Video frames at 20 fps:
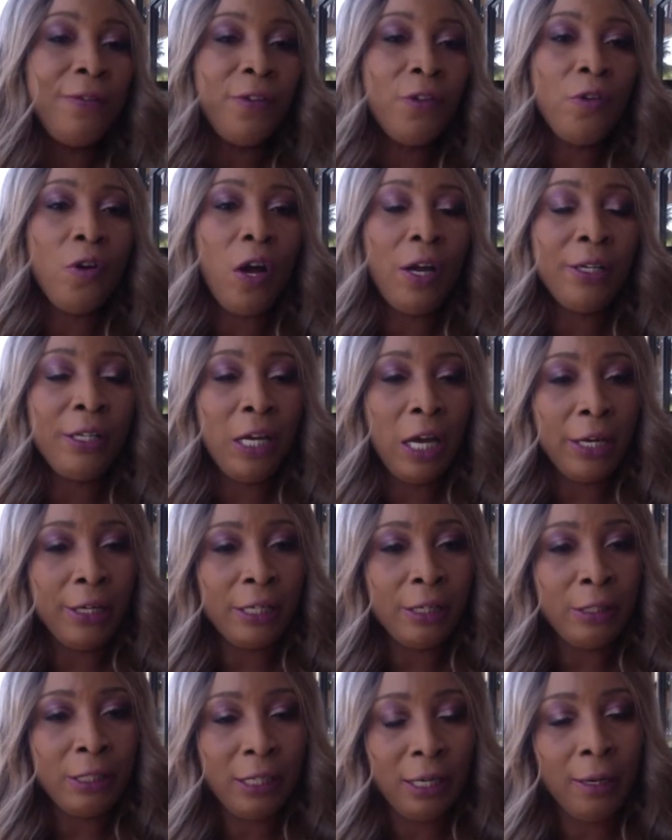give you
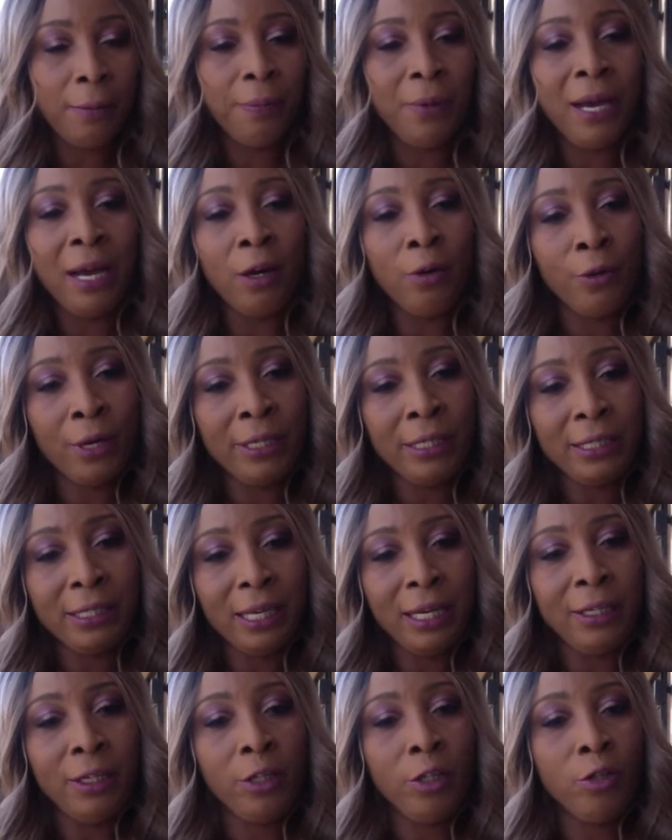another tip. I already
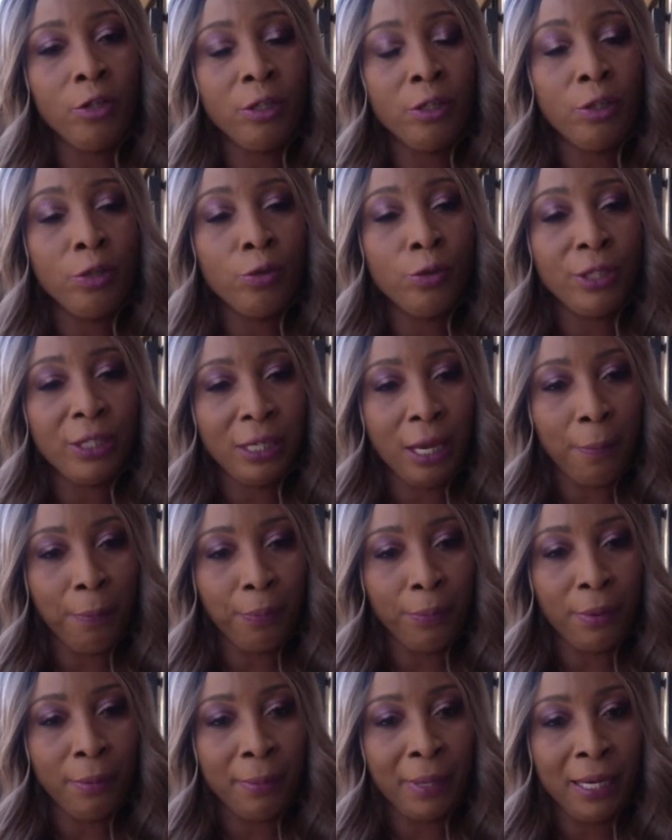tell you you can do
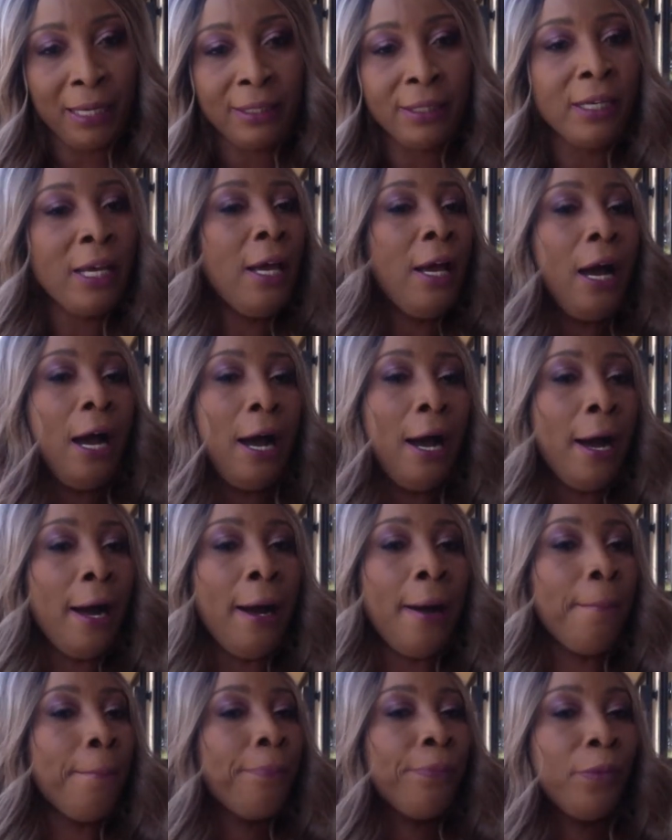supplement,
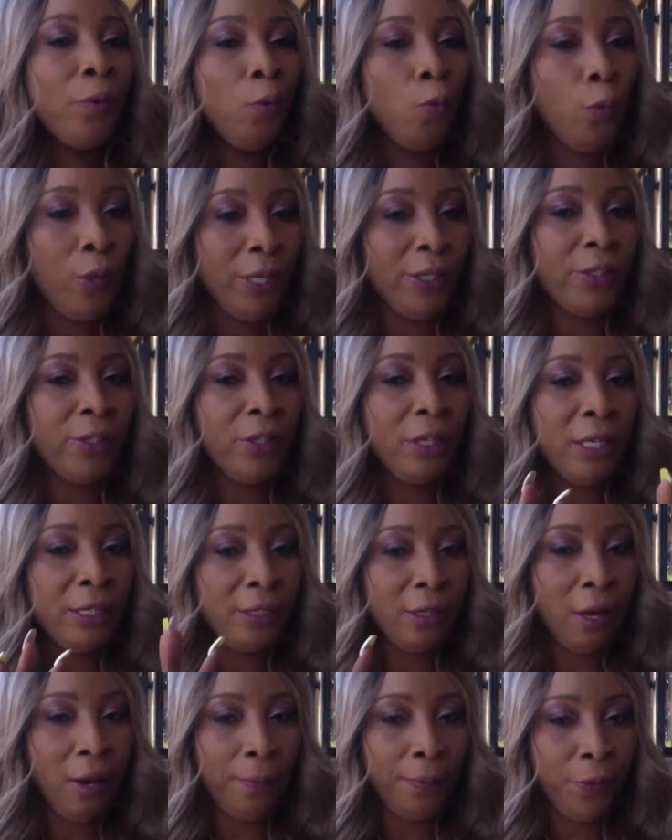um, which
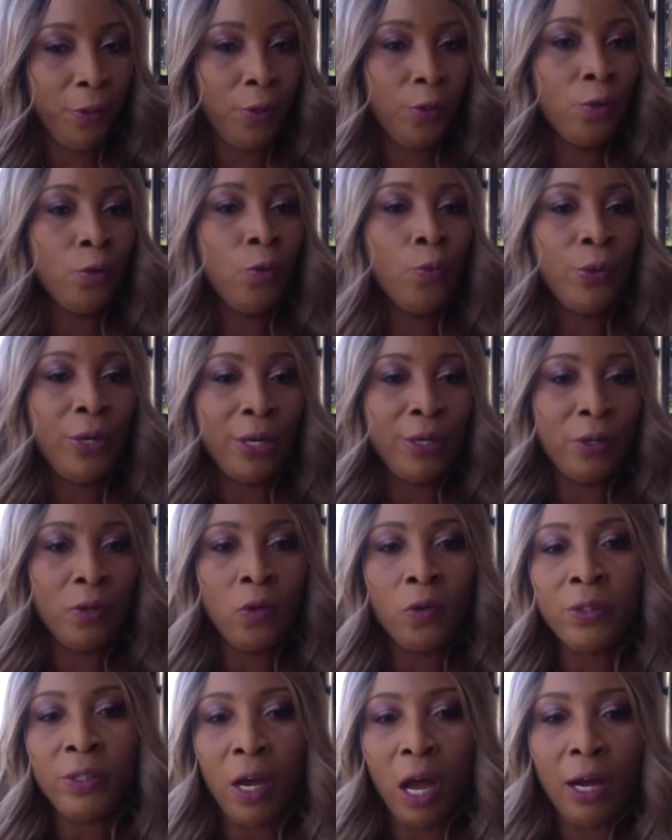is up to you. We're
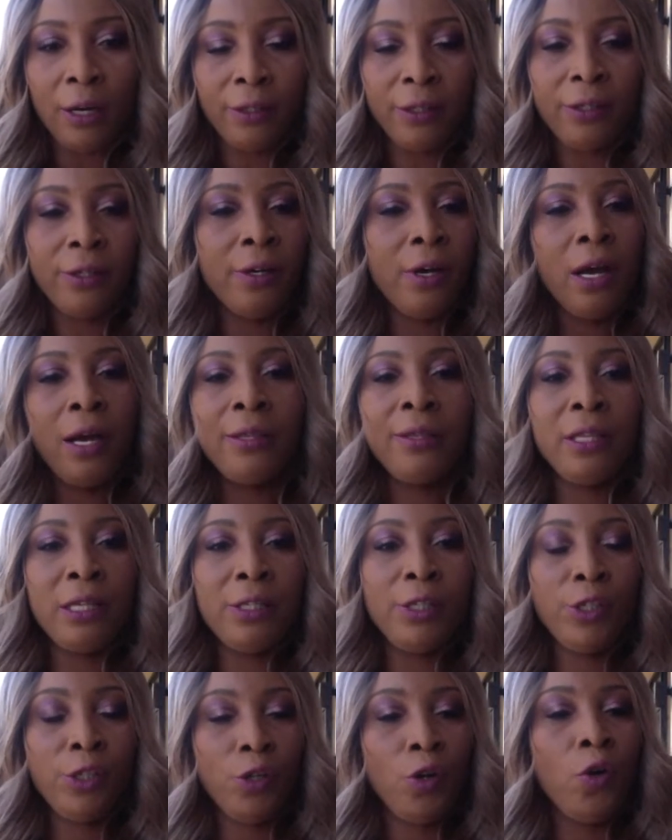no doctor on
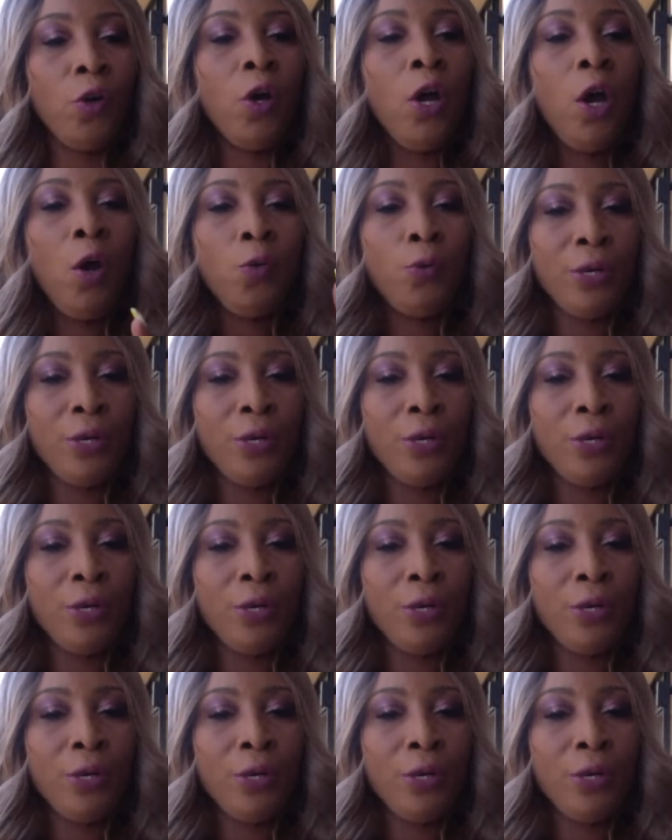this show.